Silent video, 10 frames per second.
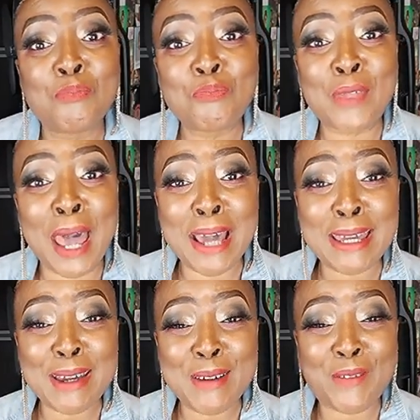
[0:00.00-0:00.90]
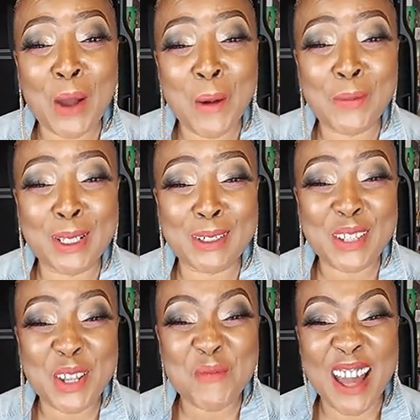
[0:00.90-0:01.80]
Thank you. Vote blue
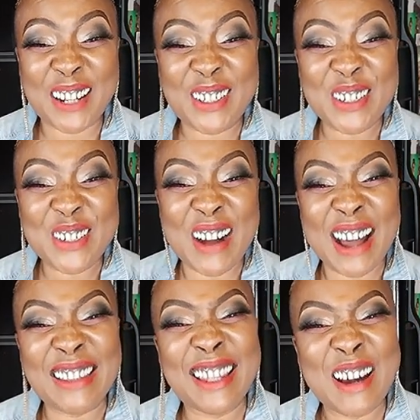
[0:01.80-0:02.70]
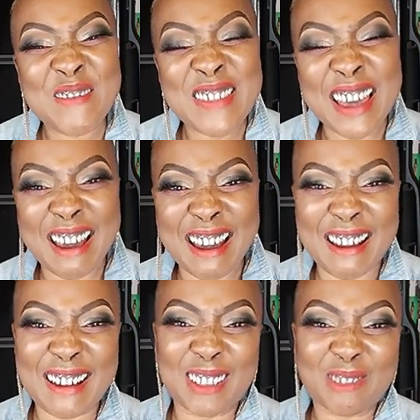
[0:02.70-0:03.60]
no matter who. I love
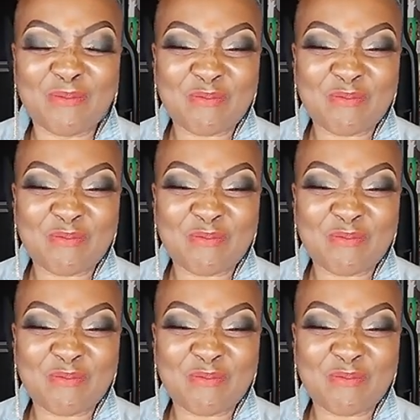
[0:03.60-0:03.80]
that.